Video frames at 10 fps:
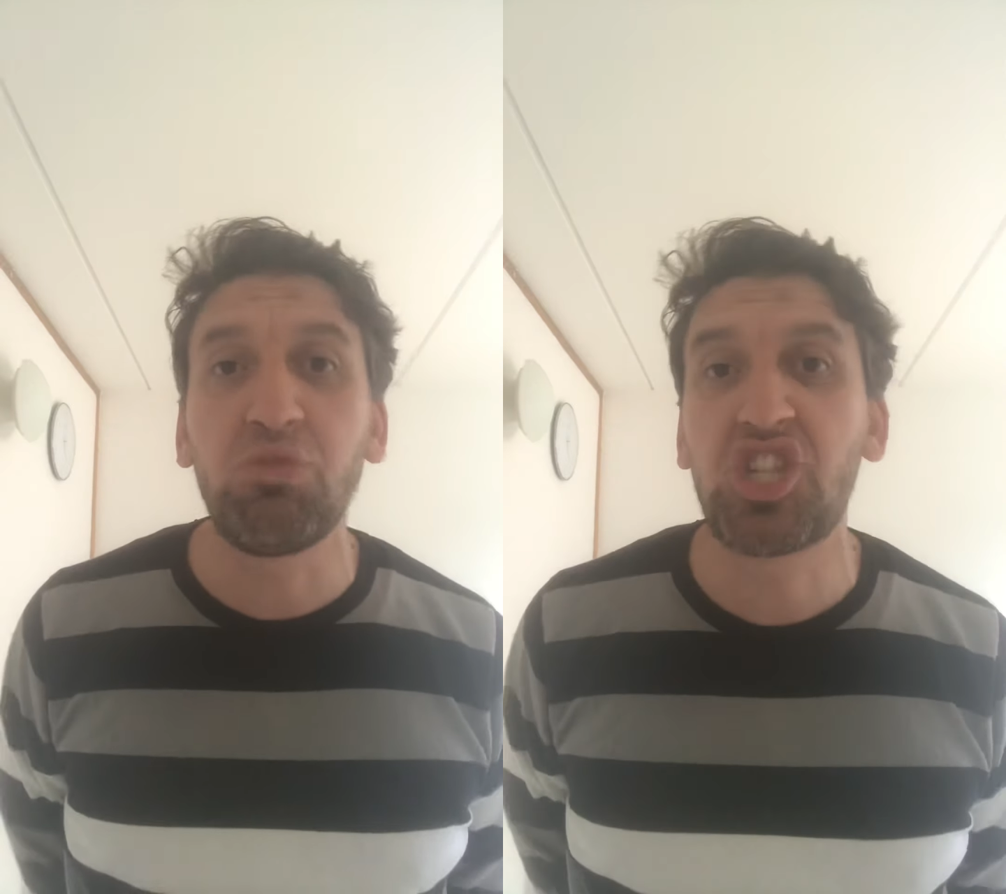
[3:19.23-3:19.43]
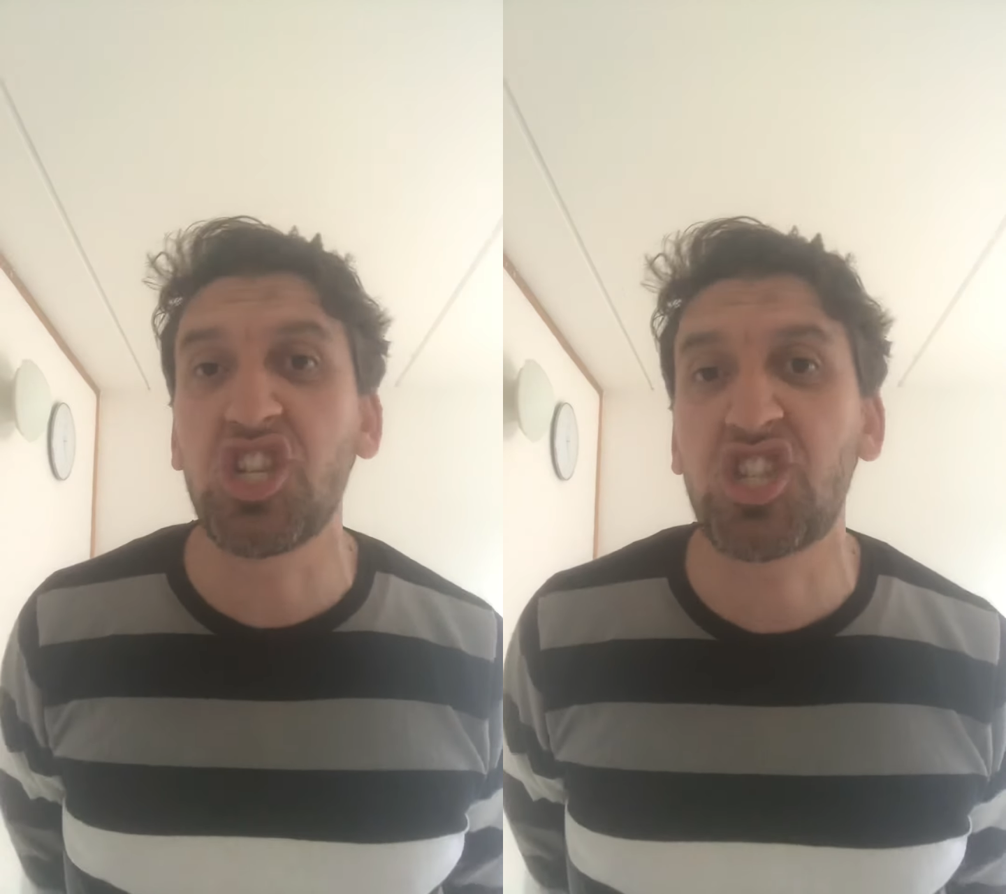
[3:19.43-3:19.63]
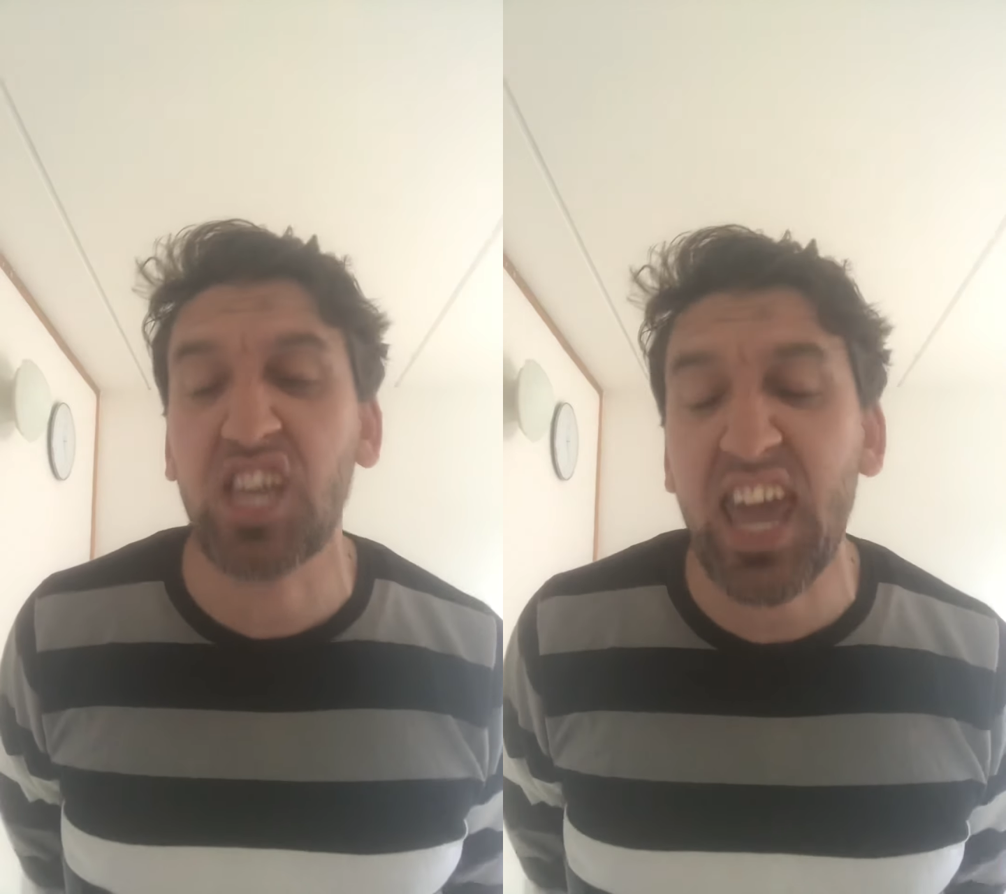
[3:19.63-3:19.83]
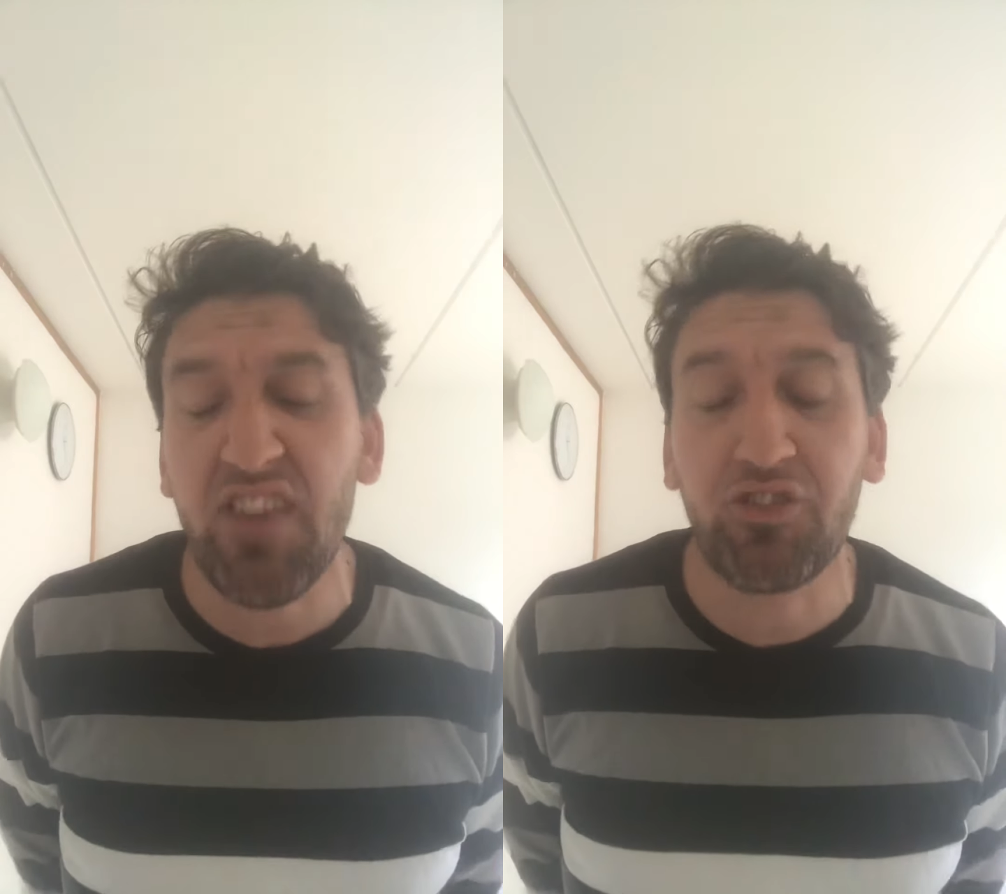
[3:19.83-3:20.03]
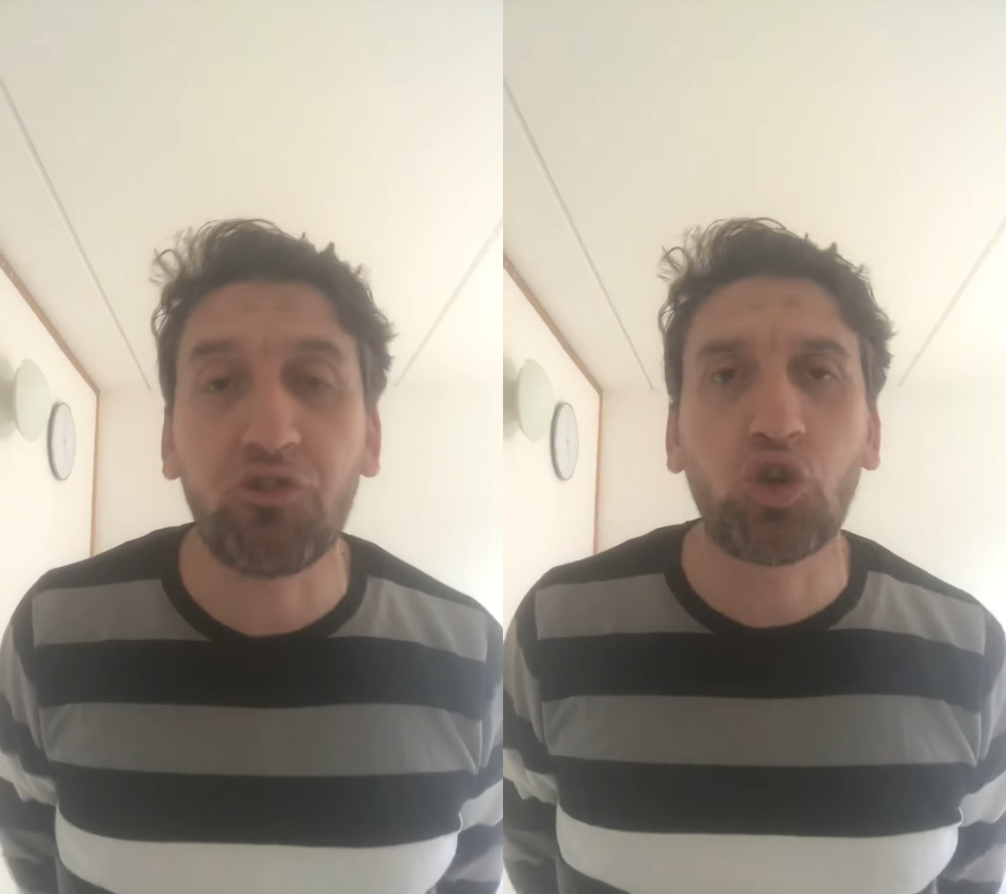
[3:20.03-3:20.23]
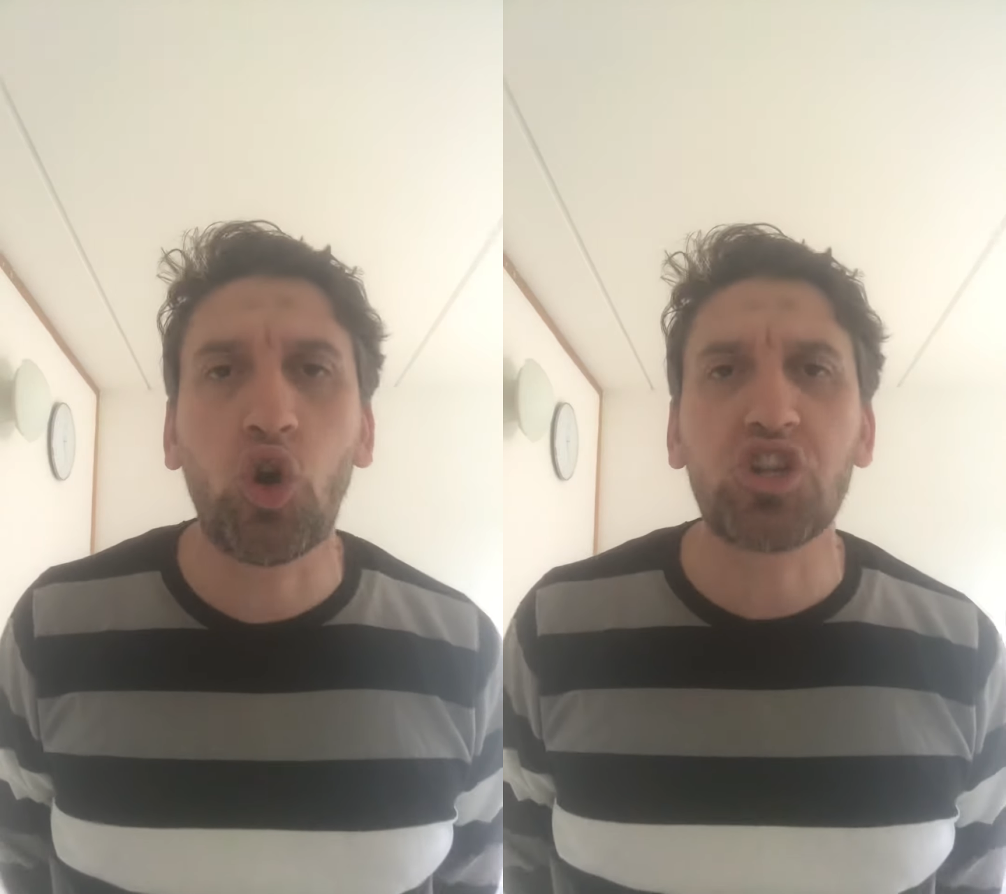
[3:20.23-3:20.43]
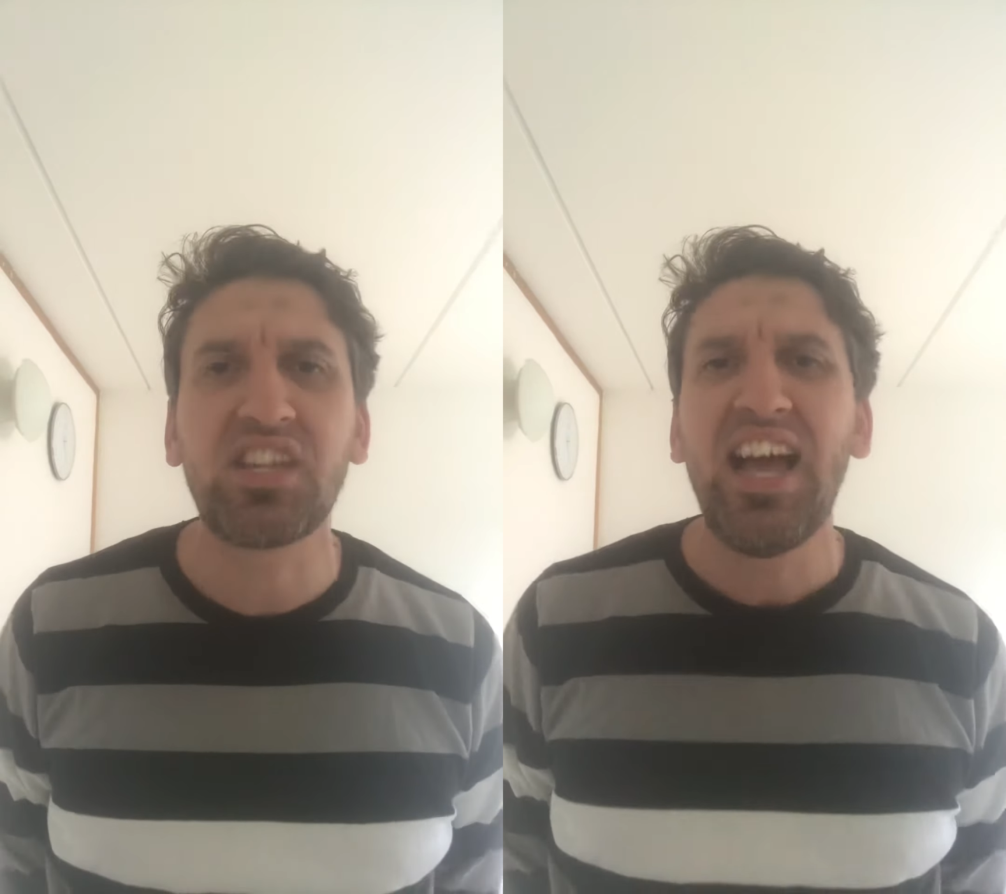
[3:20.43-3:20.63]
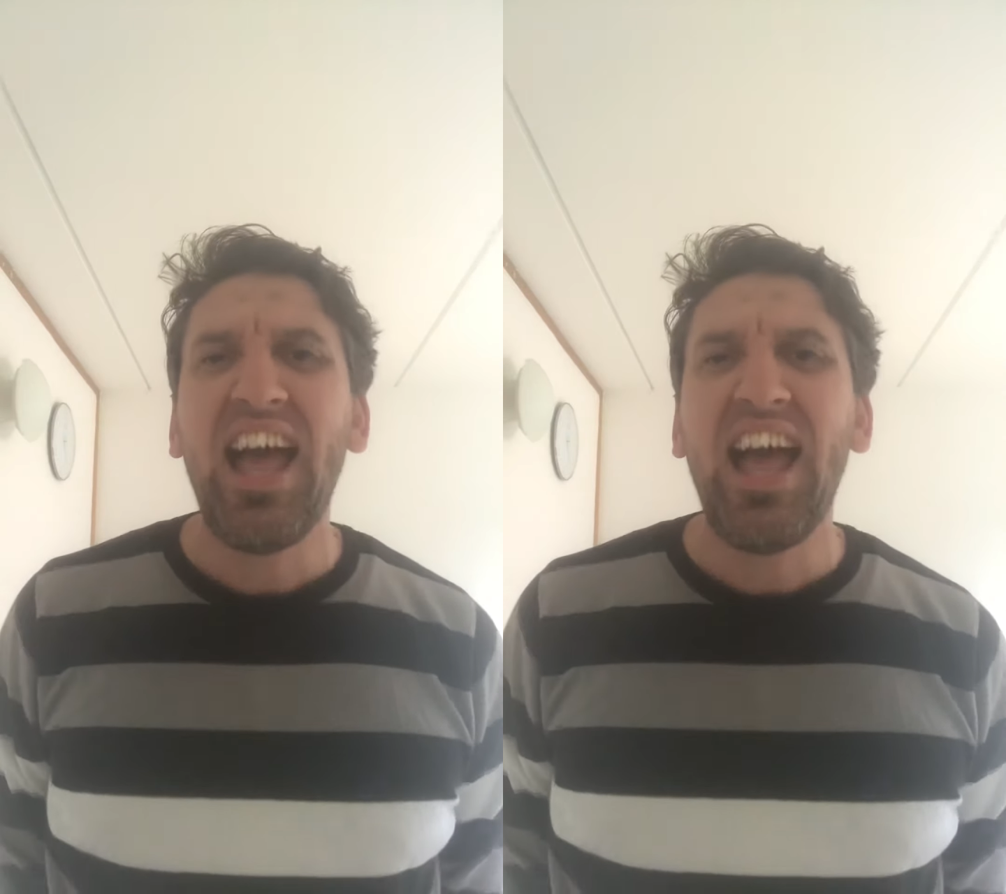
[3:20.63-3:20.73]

which he saved, of course.